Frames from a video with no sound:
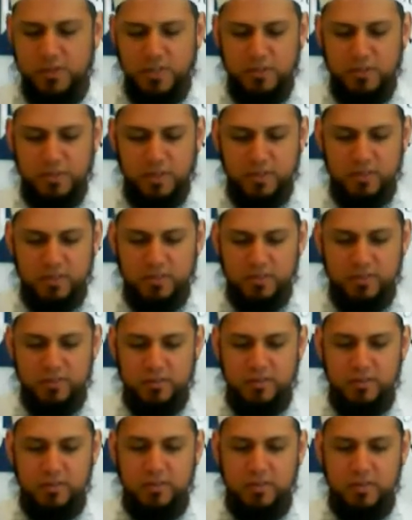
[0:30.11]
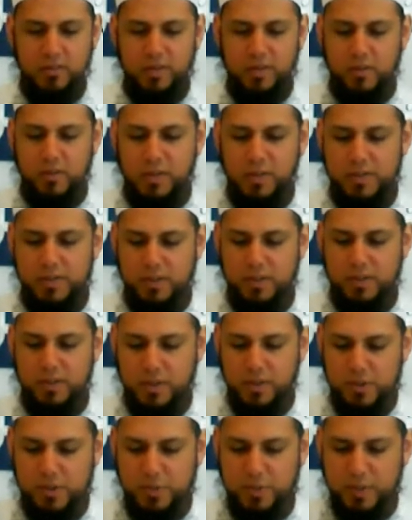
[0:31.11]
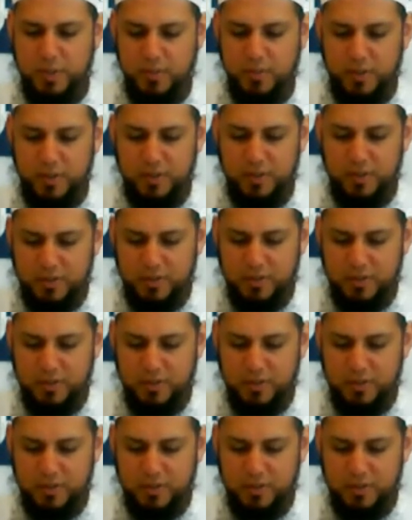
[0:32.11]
have been requesting me to speak about